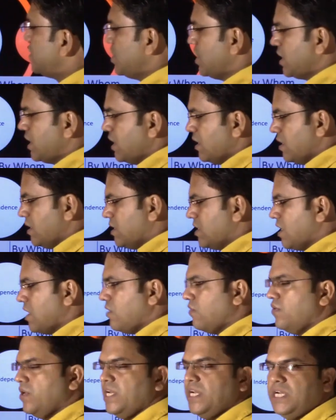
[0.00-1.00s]
checking that
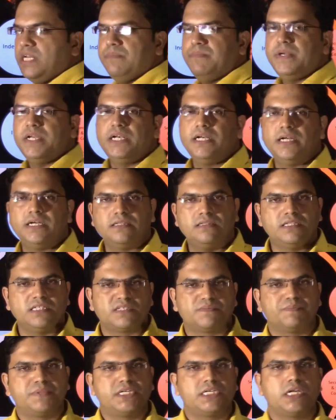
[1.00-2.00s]
how independent
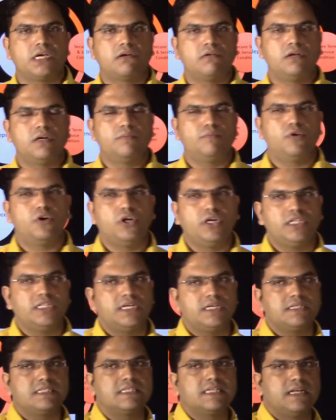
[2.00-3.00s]
this particular body,
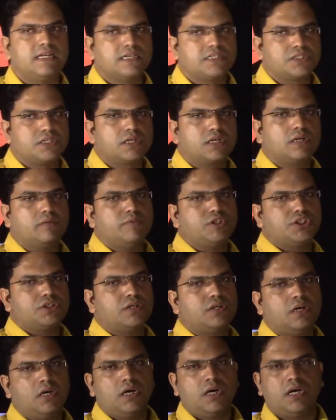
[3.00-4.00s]
that is Election
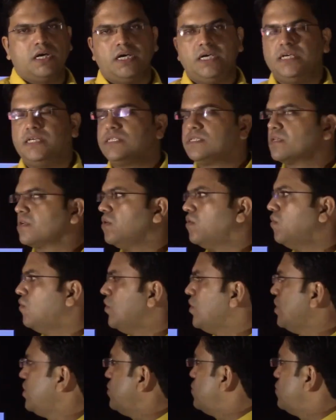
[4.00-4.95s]
Commission, is going